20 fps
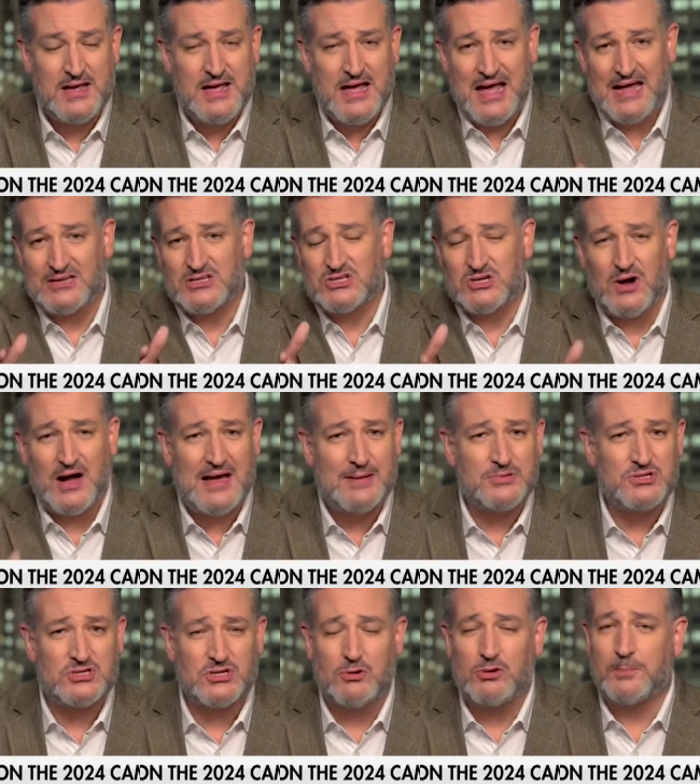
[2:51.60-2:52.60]
And so I'm
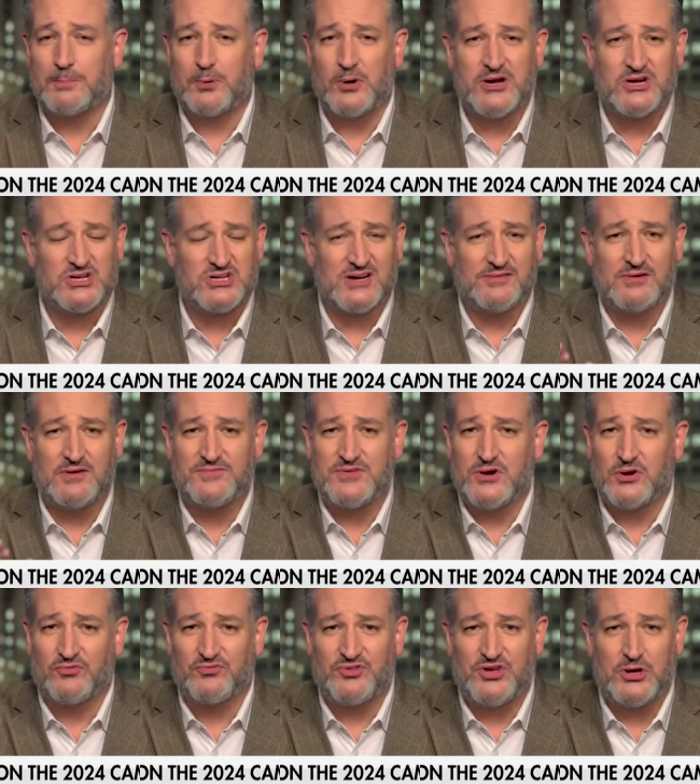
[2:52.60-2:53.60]
so appreciative of
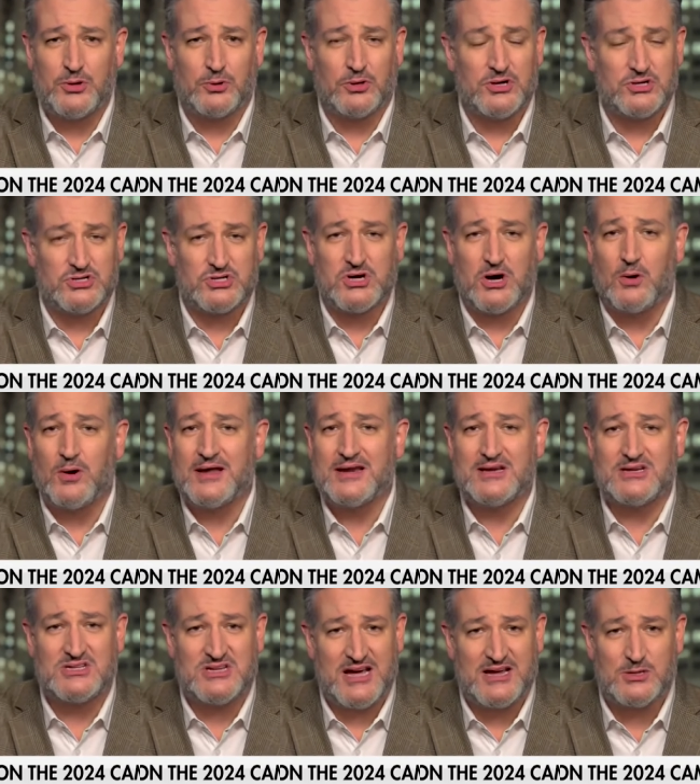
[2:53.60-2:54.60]
your viewers going
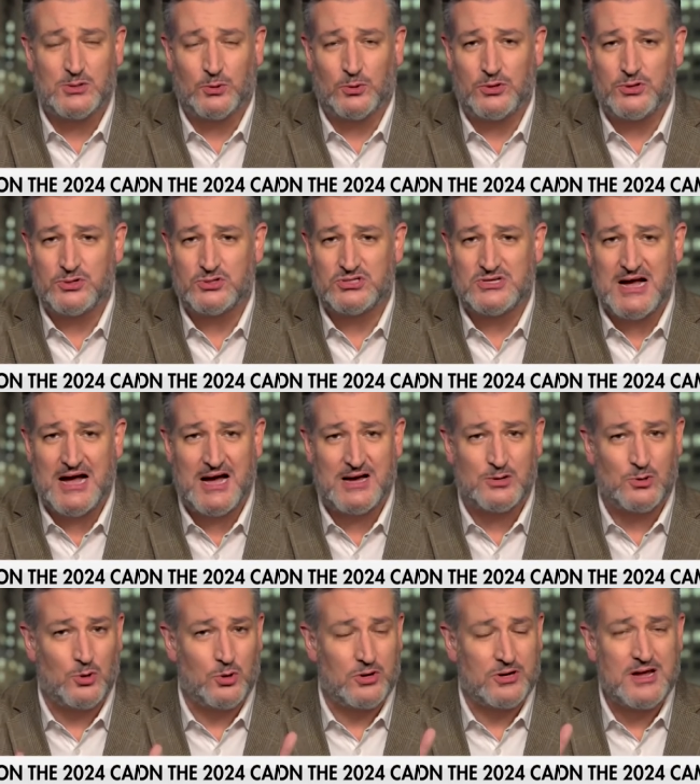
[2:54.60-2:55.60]
to
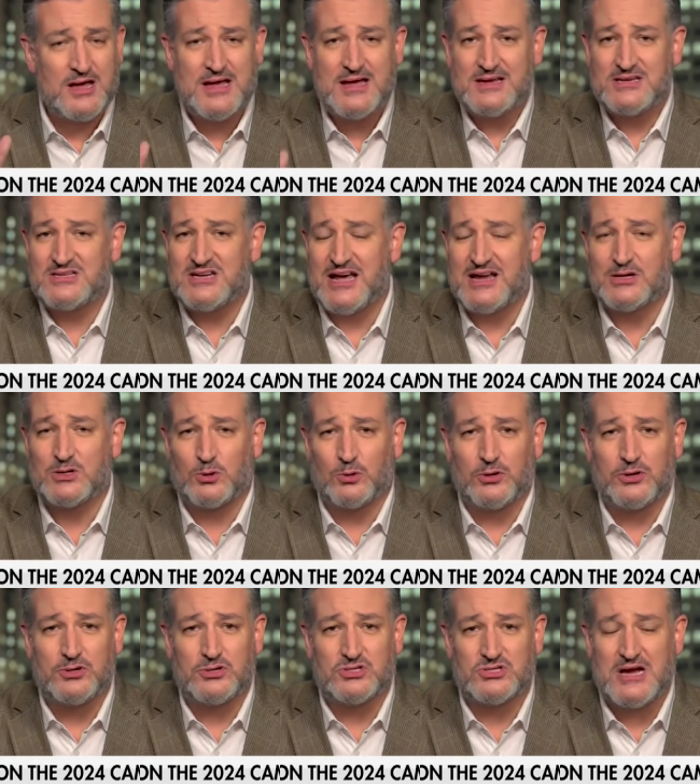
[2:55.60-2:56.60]
tedcruz.org,
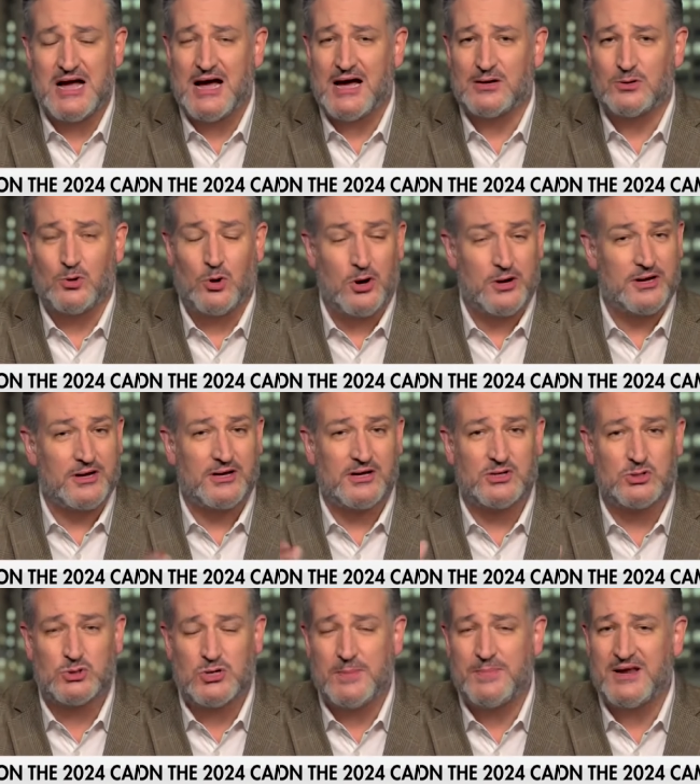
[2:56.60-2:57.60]
tedcruz.org, and
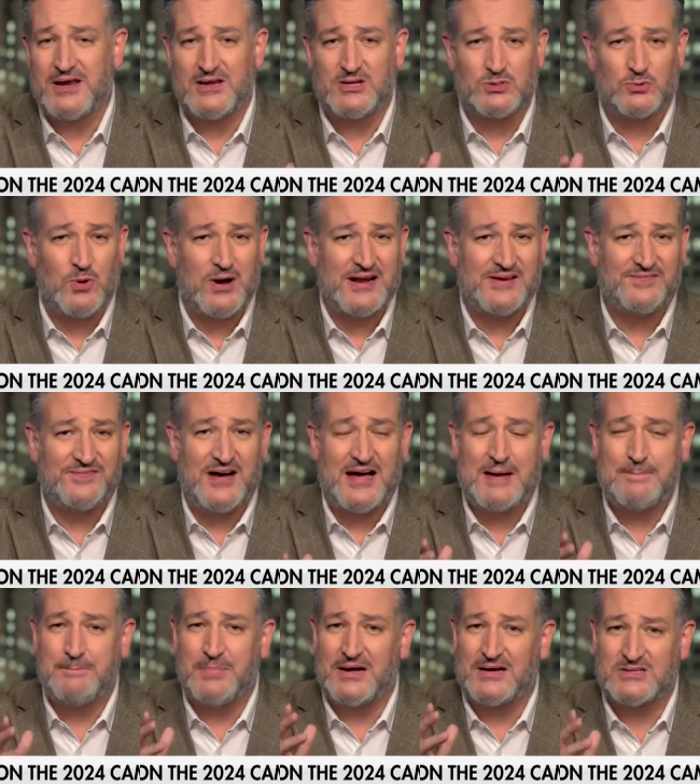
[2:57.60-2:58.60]
contributing
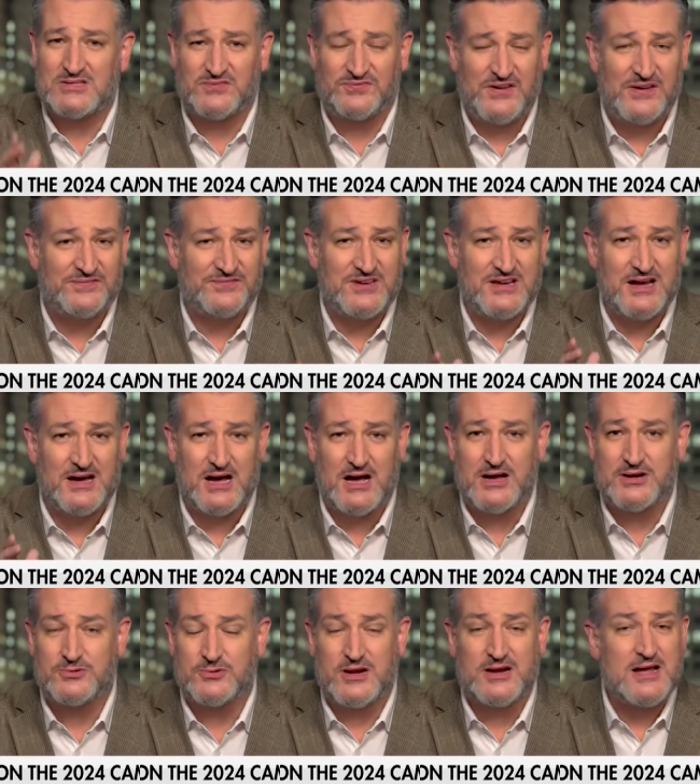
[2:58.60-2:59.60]
25 bucks, 50,
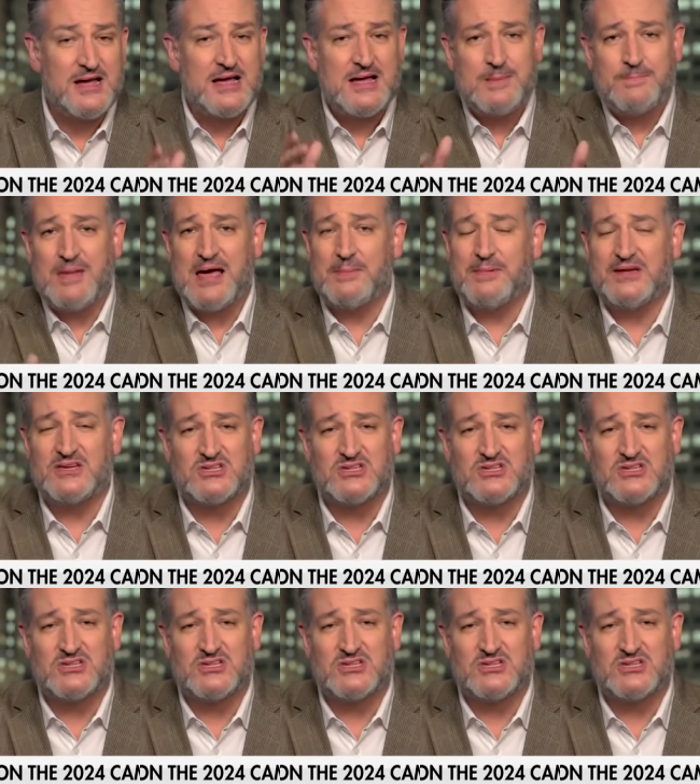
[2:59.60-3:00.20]
100, maybe